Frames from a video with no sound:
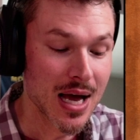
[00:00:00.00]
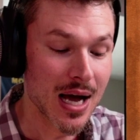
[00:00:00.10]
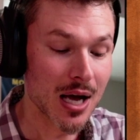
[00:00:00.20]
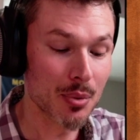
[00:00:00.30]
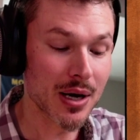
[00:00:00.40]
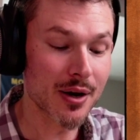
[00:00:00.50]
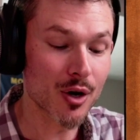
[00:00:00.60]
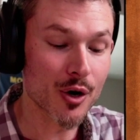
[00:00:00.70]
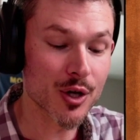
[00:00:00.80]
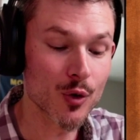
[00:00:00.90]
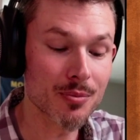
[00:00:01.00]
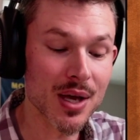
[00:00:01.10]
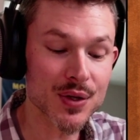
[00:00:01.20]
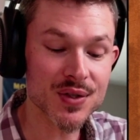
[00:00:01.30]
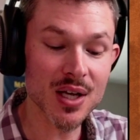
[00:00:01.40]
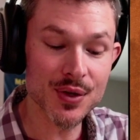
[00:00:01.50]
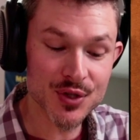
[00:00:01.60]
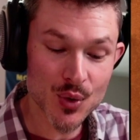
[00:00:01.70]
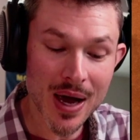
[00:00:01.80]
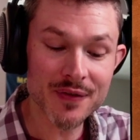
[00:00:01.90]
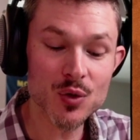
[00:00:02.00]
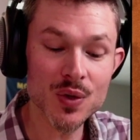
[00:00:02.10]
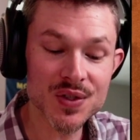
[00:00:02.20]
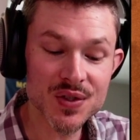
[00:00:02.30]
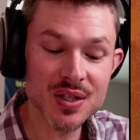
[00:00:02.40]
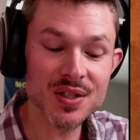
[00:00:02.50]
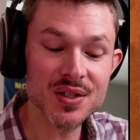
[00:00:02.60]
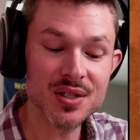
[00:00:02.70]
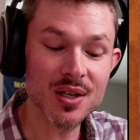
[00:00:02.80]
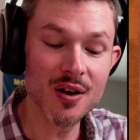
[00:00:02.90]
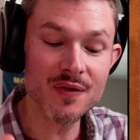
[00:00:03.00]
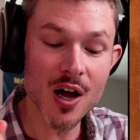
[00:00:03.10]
But I'd argue it makes sense. You have to insist of